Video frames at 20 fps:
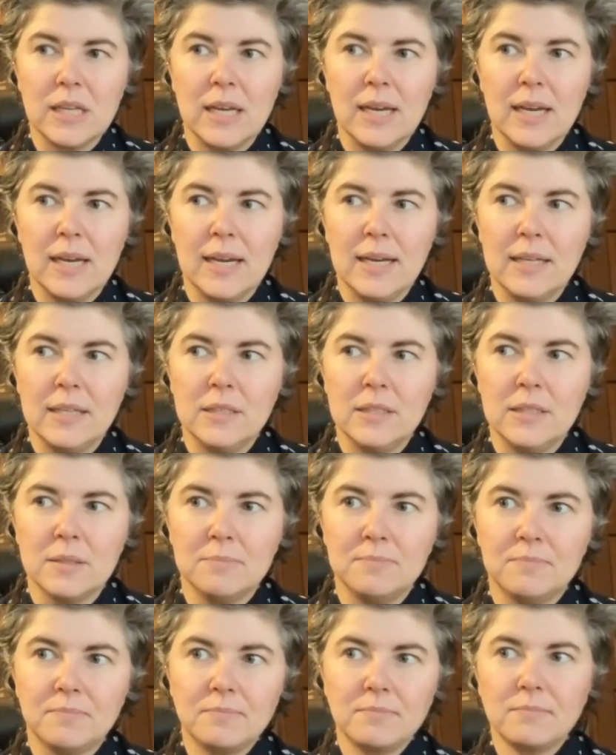And
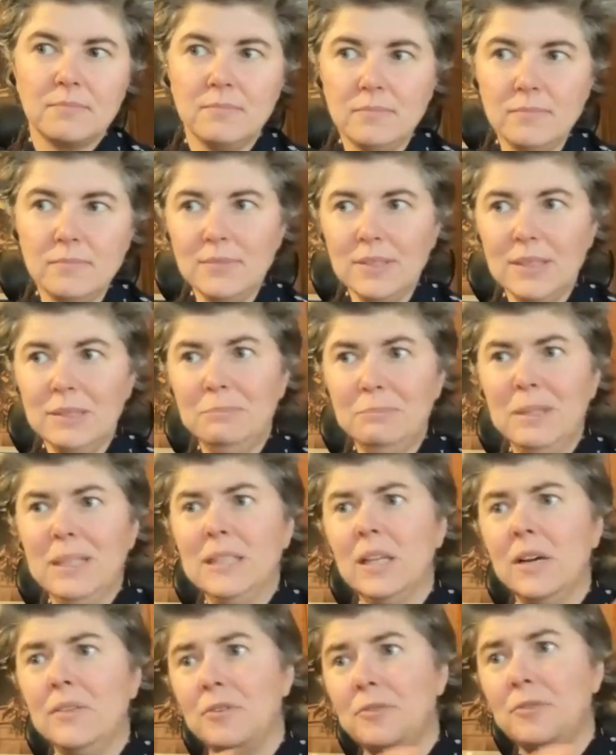my
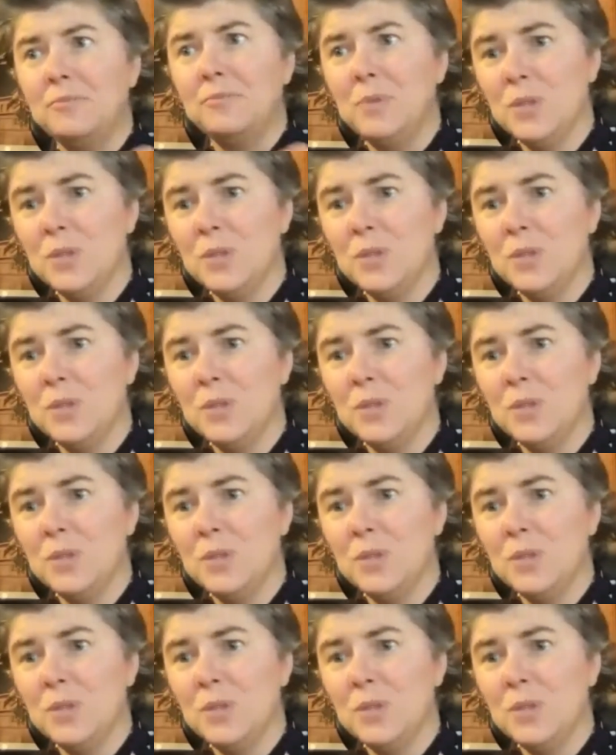love of